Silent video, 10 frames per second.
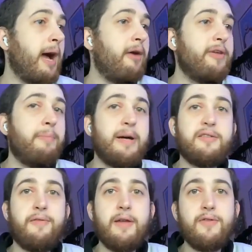how their
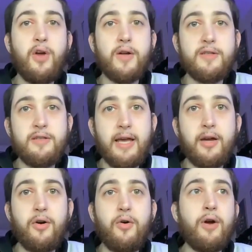best friend got
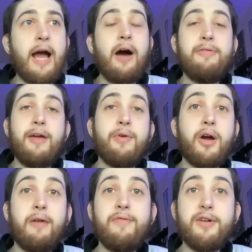sick, or how they
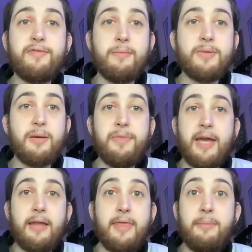recovered from
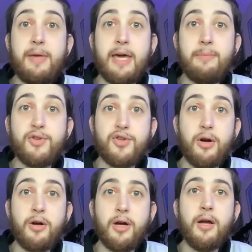something and they became
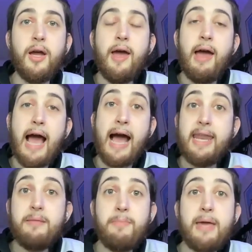stronger.
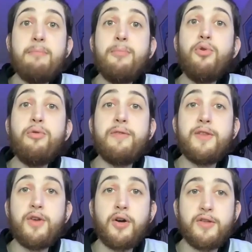And it may move
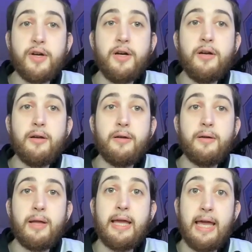the doctor
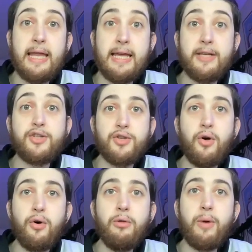in his
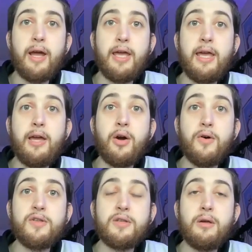soul, where he
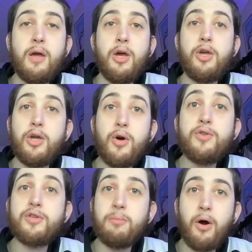goes, you
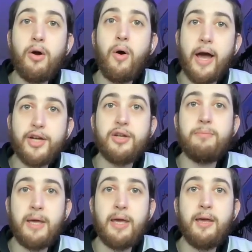know, tomorrow I
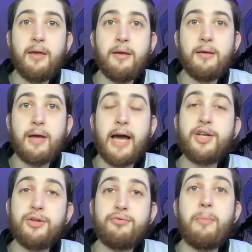
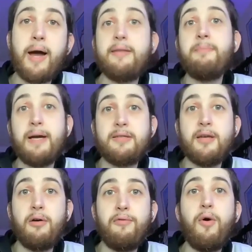should remind
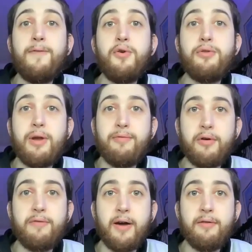myself 1, 2, 3,
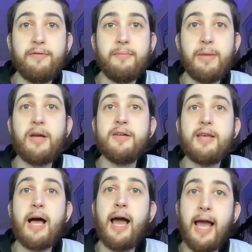4, 5,
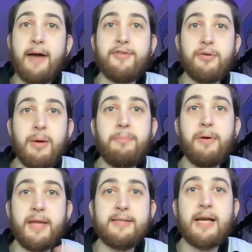because I have to
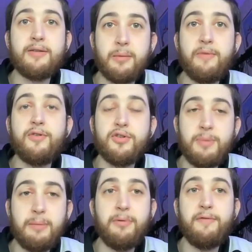remember that's how some of those
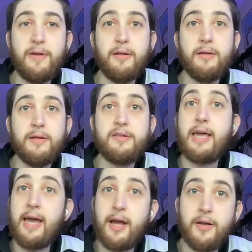people feel,
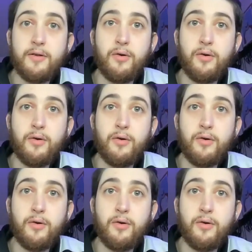scared